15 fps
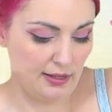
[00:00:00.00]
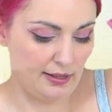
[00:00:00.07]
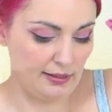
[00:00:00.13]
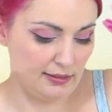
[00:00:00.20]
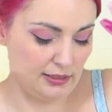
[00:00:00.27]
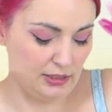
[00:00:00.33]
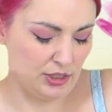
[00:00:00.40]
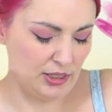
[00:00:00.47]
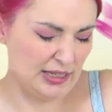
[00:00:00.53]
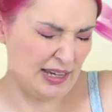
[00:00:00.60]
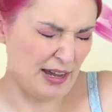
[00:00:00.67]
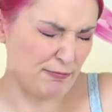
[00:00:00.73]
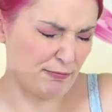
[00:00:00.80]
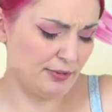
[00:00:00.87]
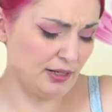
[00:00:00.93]
And then you can
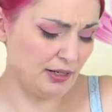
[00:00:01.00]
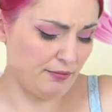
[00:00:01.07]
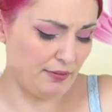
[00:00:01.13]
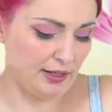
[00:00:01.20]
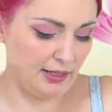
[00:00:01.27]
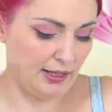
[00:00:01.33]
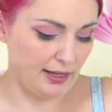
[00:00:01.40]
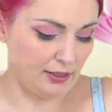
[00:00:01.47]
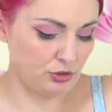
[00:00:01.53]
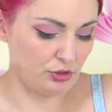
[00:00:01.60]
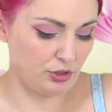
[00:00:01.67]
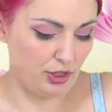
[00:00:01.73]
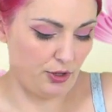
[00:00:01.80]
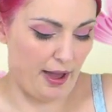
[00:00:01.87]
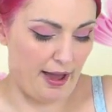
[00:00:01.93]
get rid of any
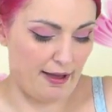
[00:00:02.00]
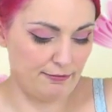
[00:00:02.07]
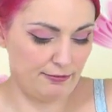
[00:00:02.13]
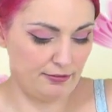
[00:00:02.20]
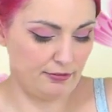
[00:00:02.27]
extra you have.